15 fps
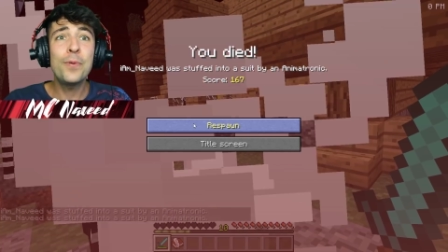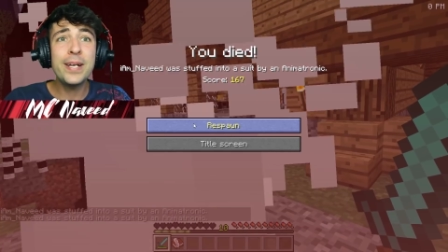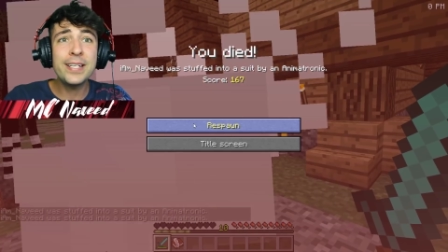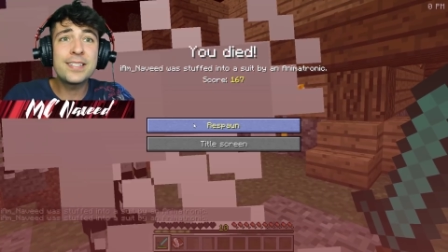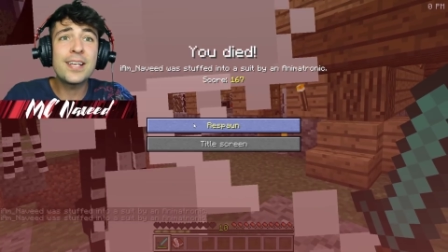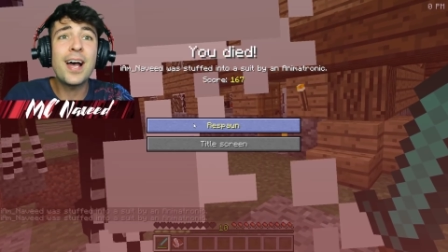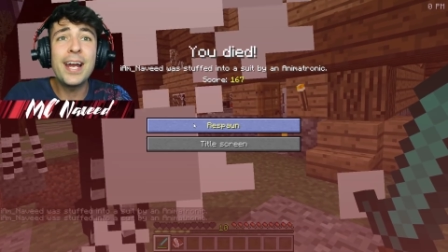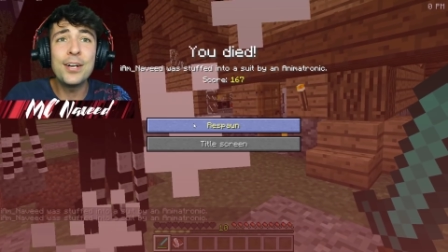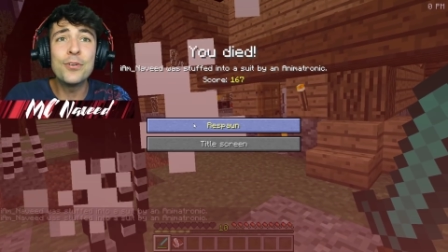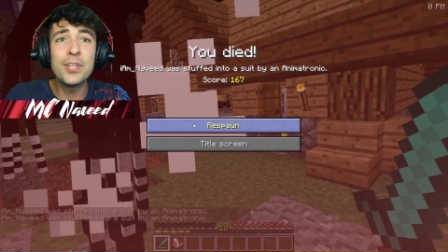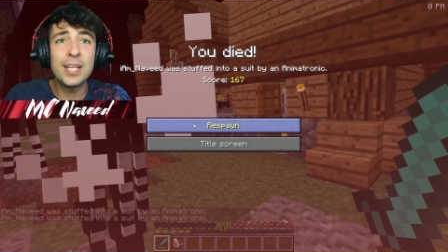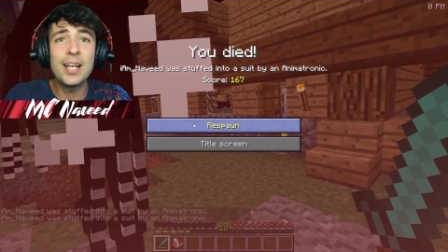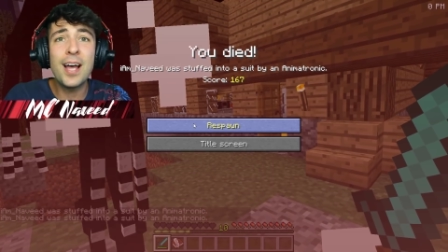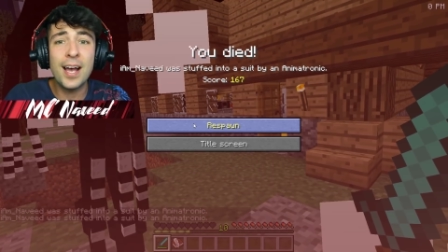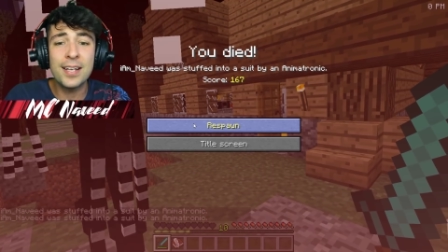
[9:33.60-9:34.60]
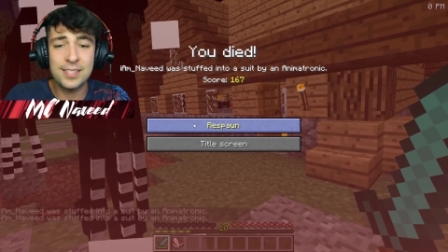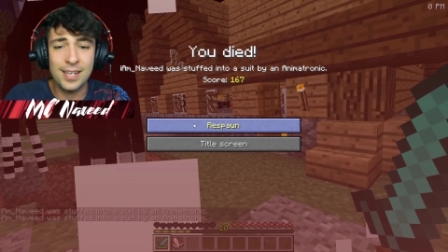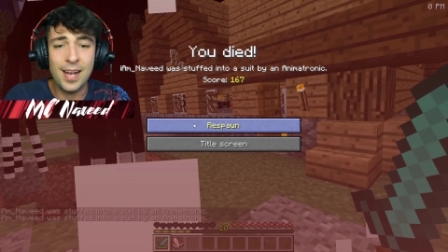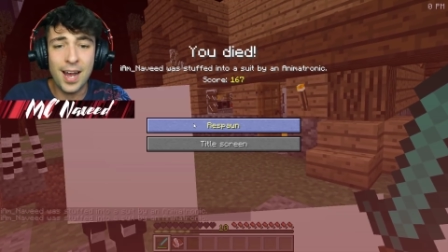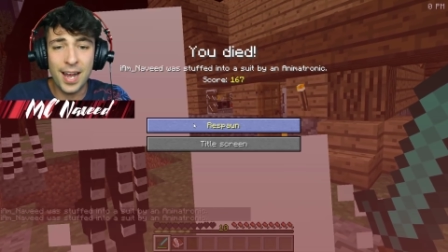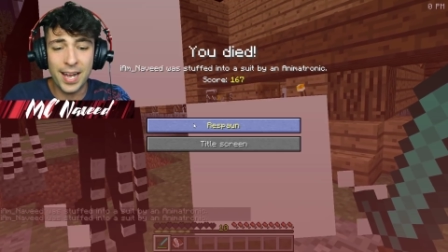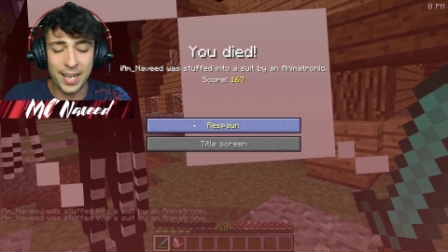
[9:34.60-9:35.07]
we died on the last
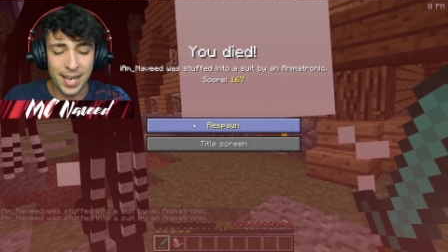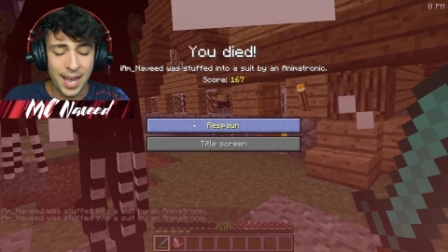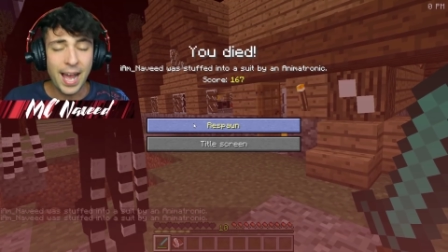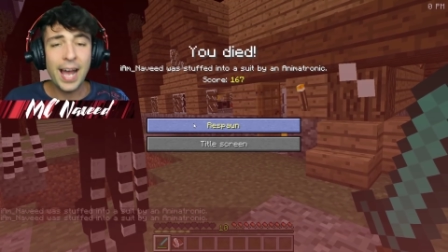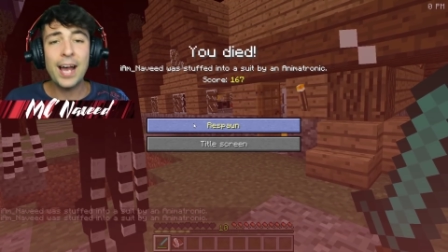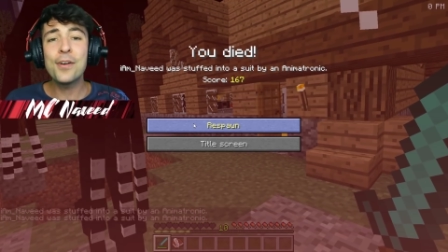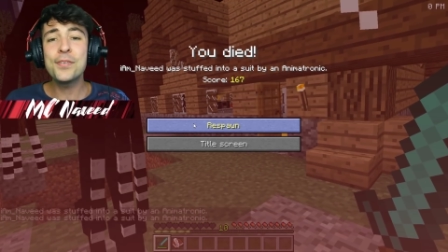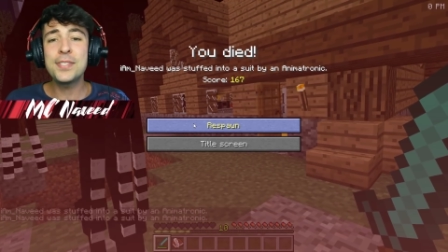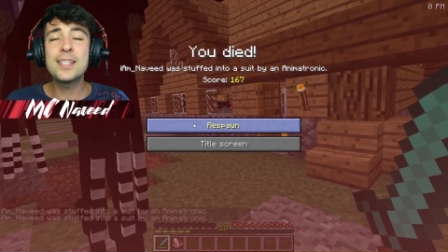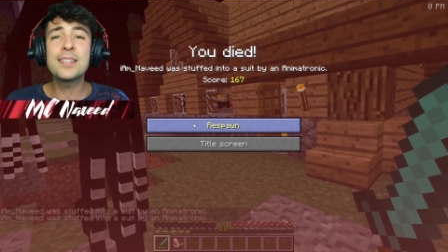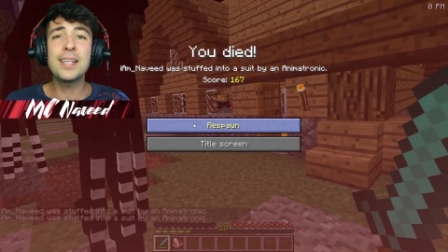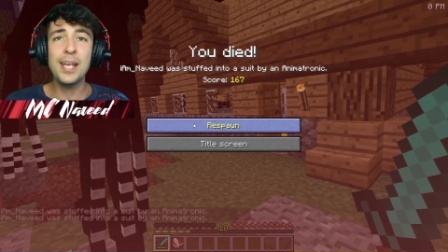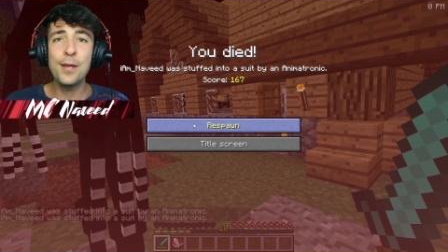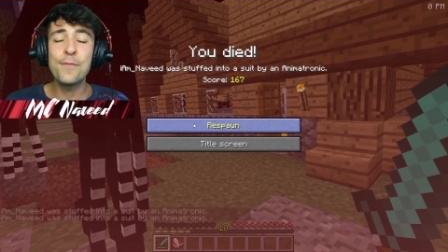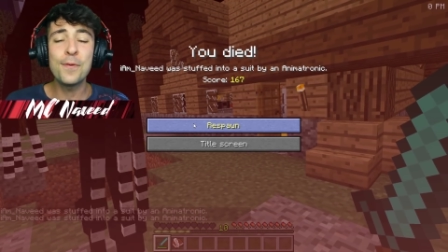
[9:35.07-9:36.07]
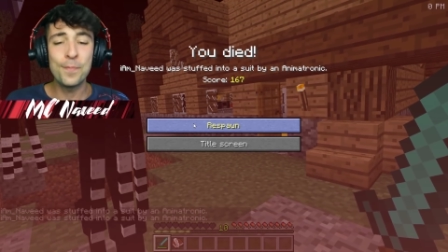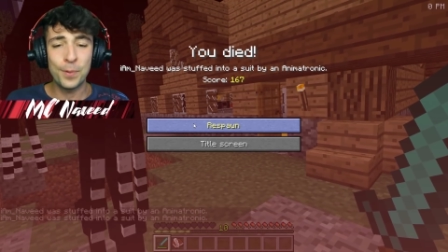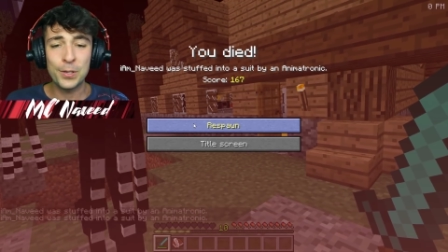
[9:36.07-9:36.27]
guy. How's this even